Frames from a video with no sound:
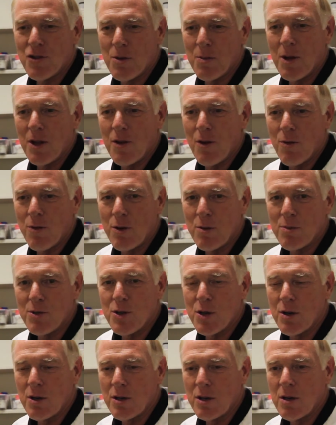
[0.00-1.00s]
some other
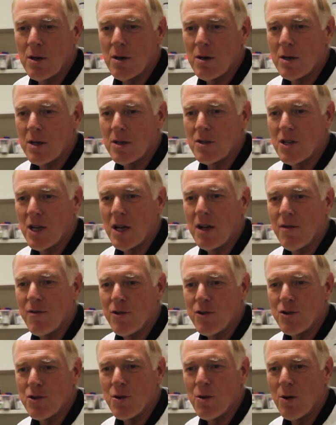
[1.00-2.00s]
rooms that are designed
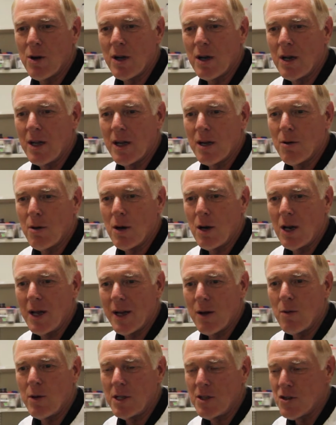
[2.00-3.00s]
for storing li
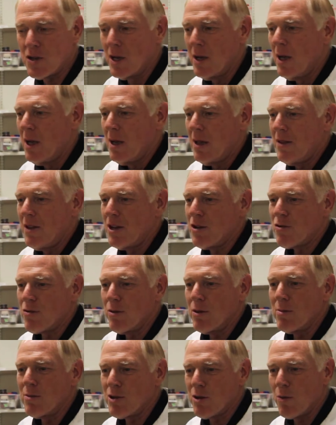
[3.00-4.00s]
liquids. These
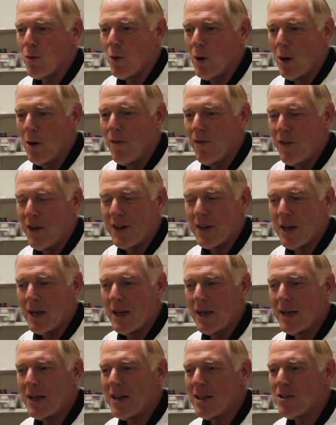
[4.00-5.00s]
rooms are well
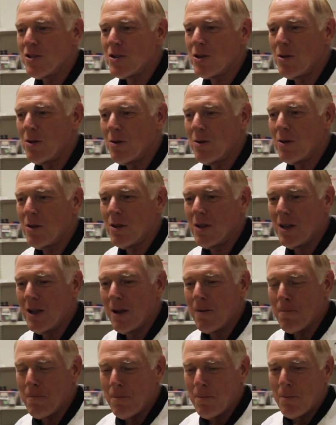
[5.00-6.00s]
ventilated so
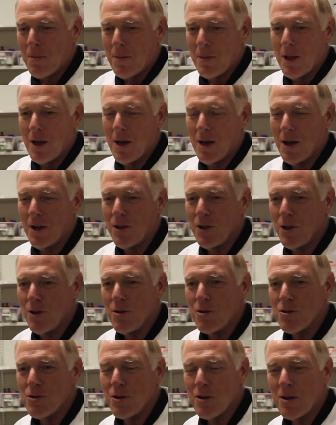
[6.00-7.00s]
the uh,
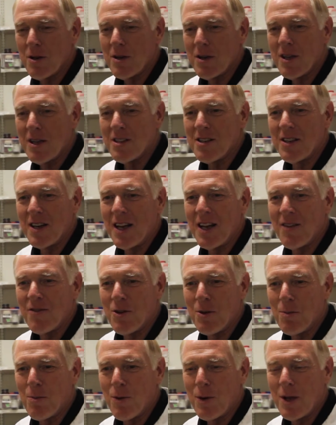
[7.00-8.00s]
user doesn't have
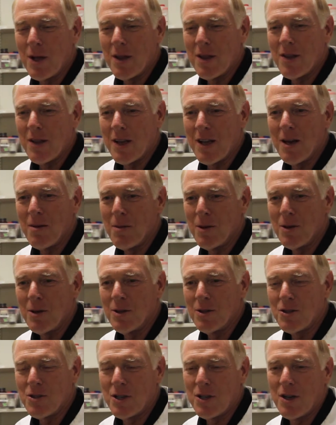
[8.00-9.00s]
to breathe the
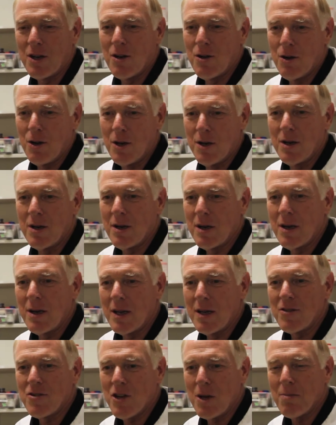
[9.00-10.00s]
chemicals that could in
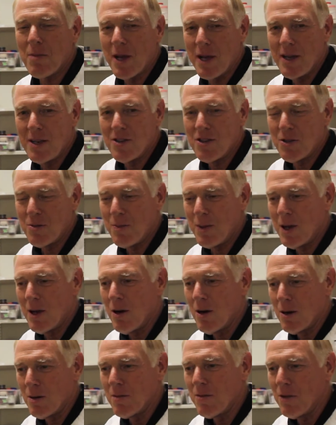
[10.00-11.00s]
some cases be
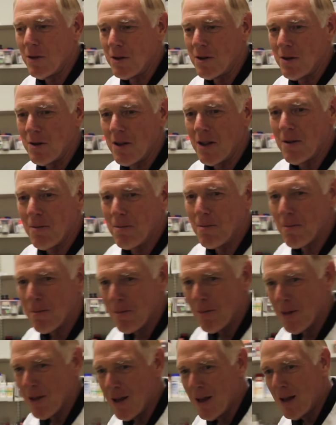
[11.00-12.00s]
harmful to them.
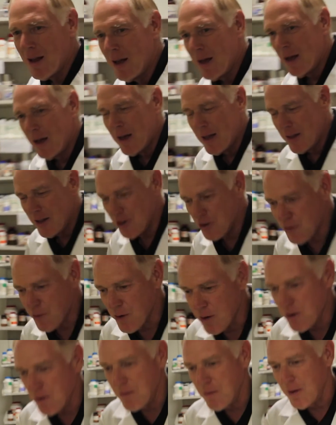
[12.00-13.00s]
This
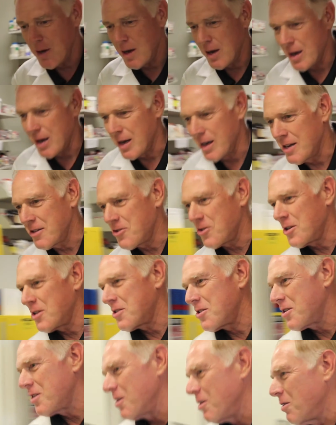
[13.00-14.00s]
room uh,
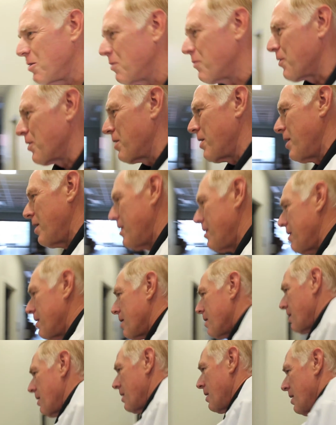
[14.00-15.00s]
just over
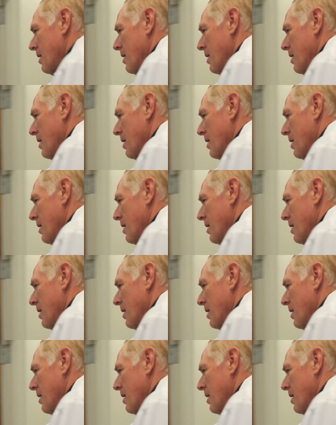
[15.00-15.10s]
here